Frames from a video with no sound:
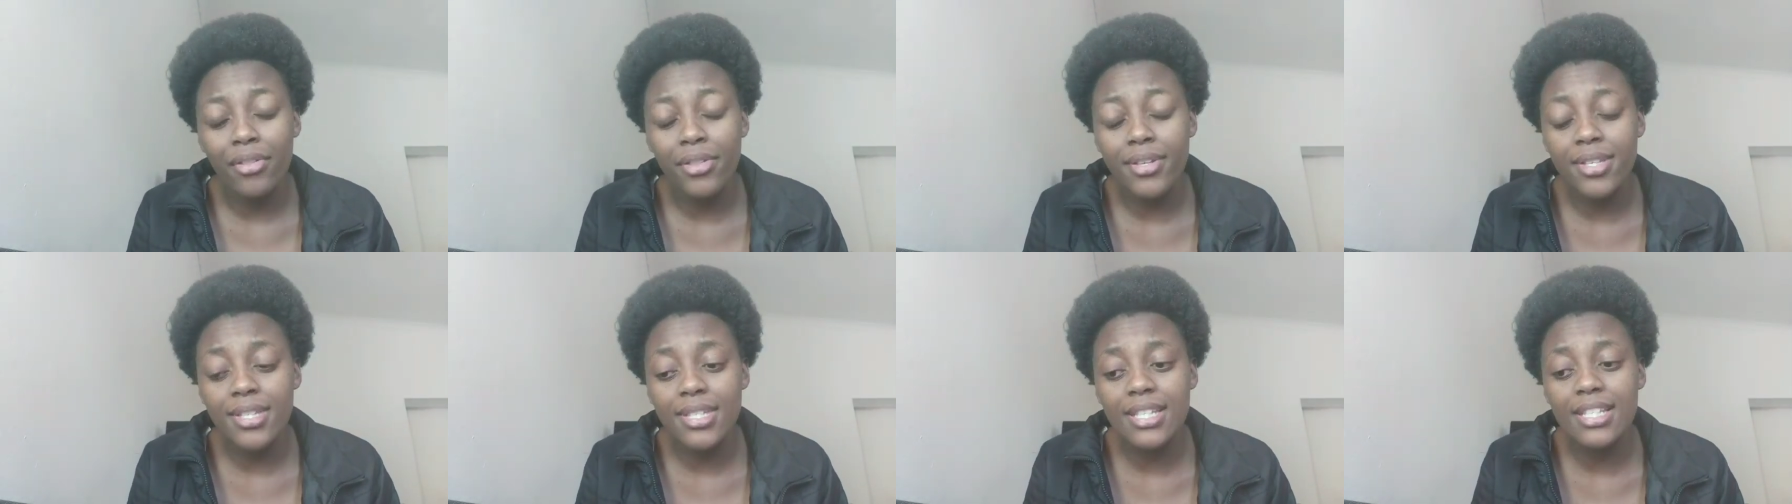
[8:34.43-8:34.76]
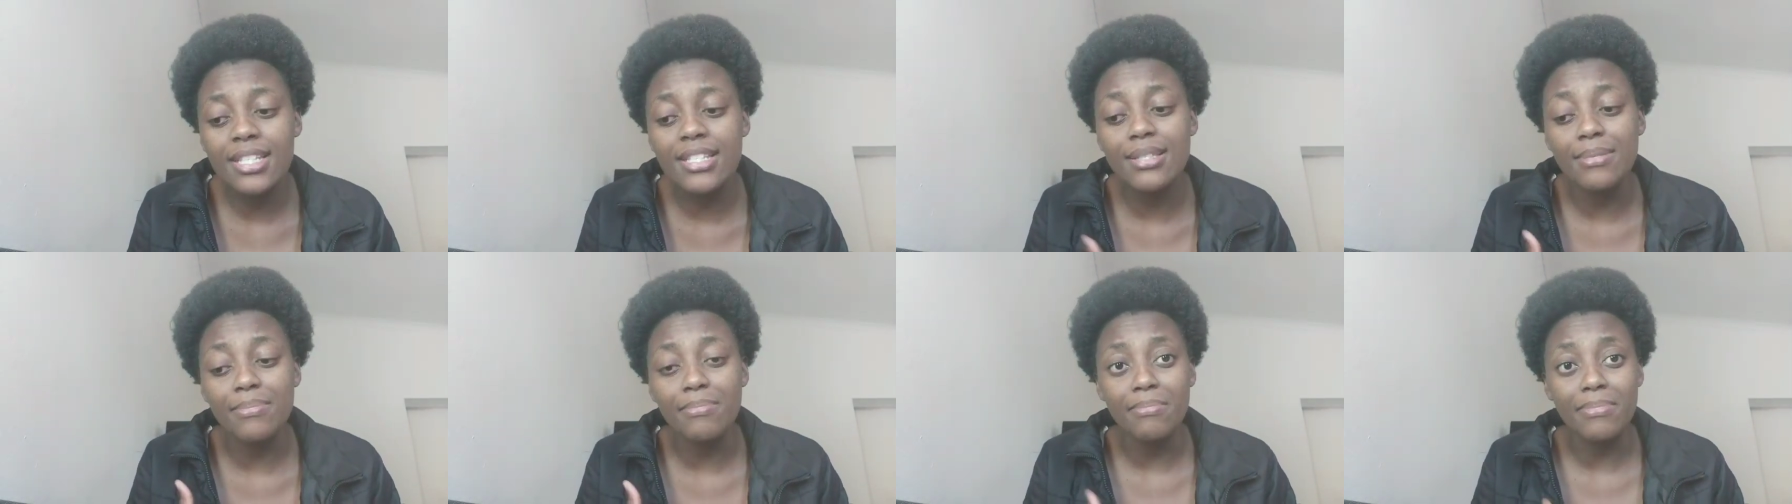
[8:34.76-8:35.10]
This
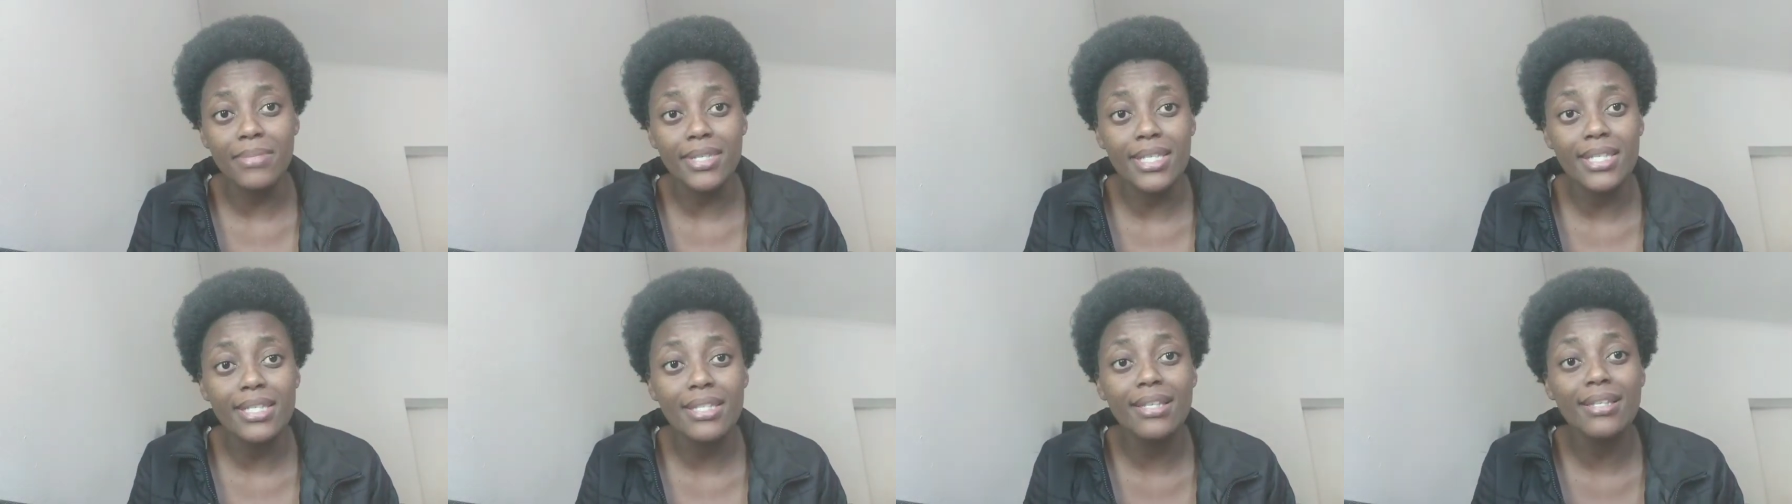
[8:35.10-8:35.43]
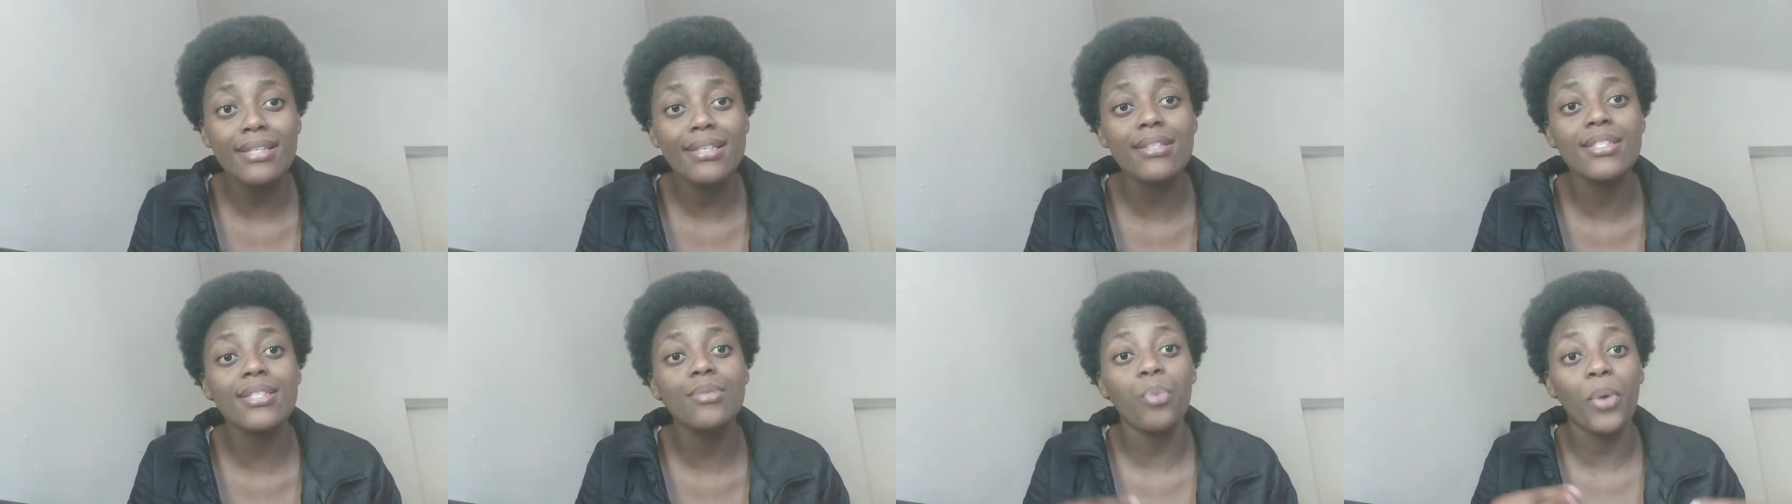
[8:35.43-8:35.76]
is me.
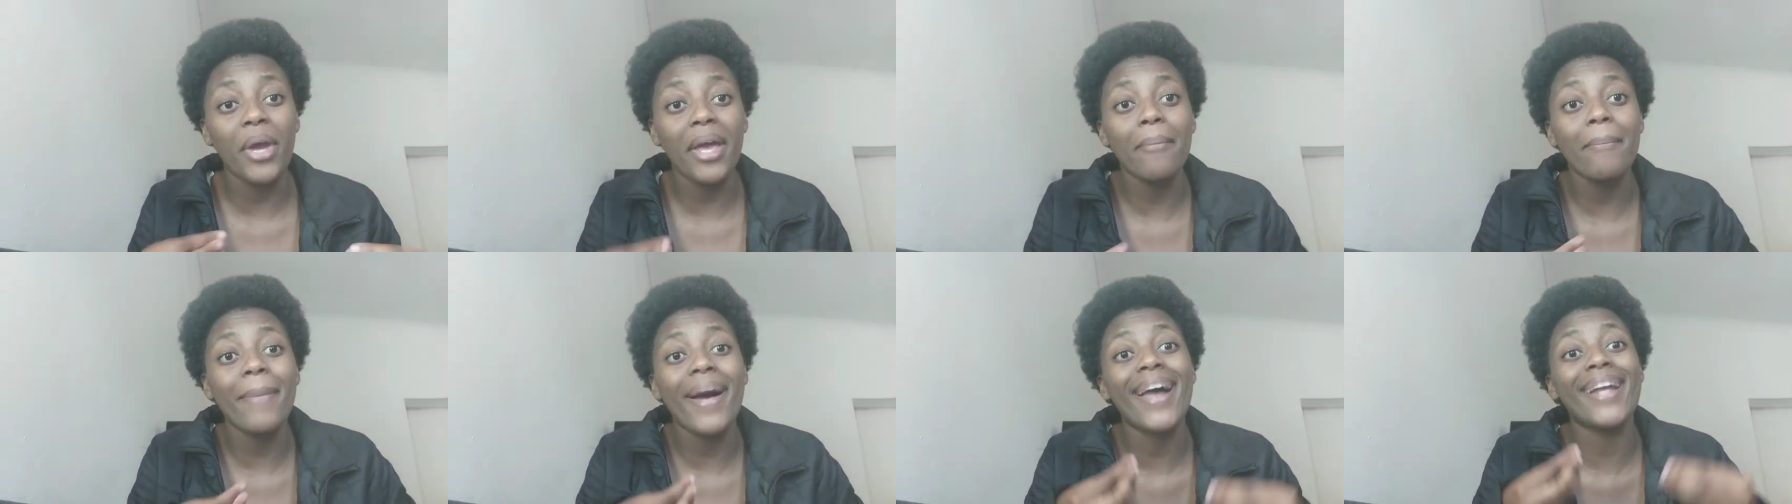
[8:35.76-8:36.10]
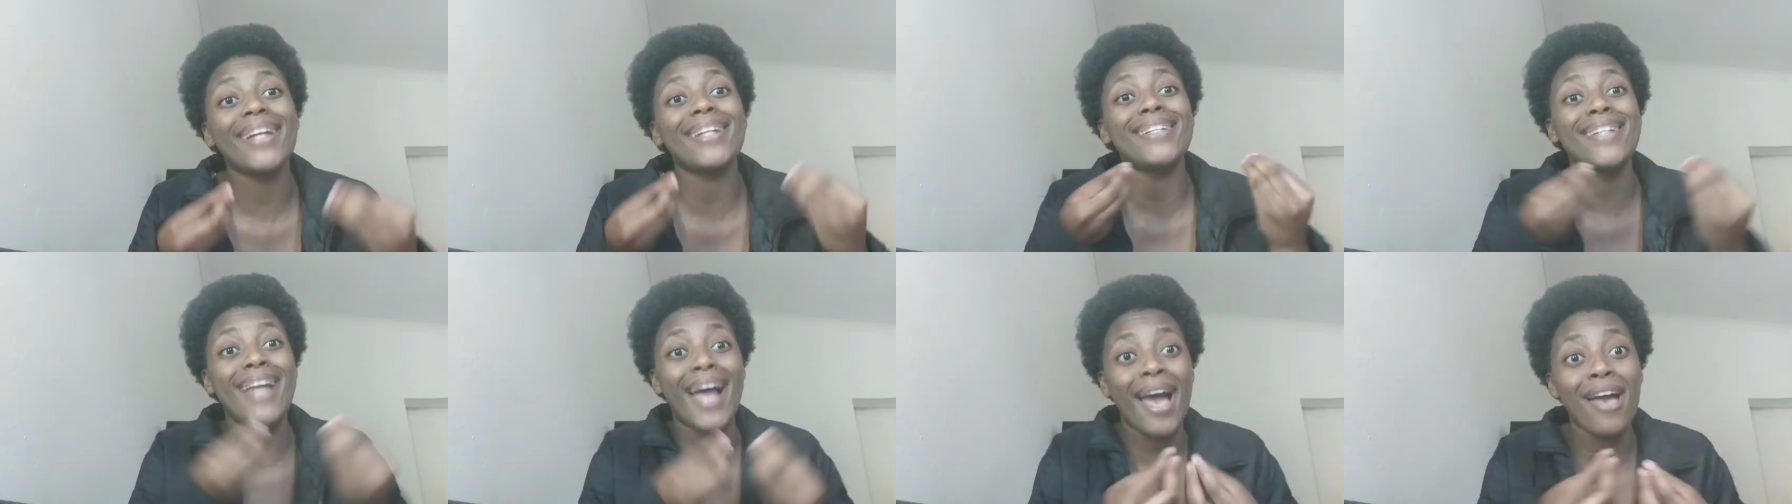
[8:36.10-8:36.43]
This is where my
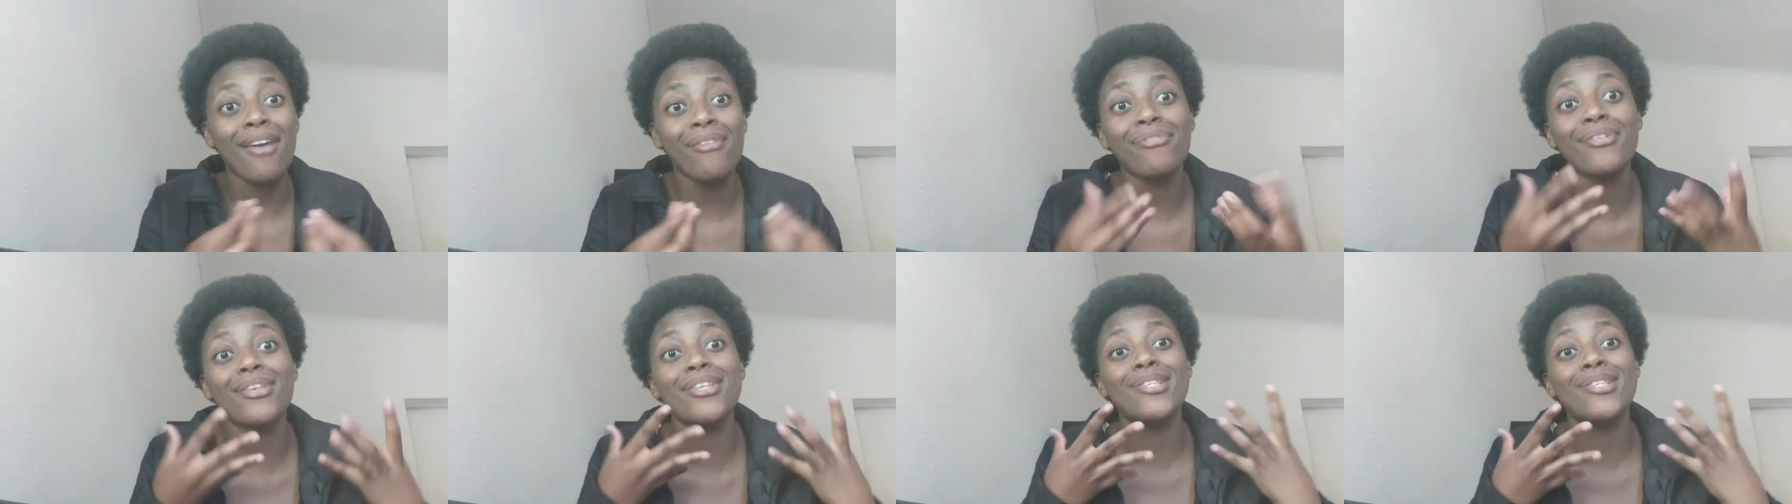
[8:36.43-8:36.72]
life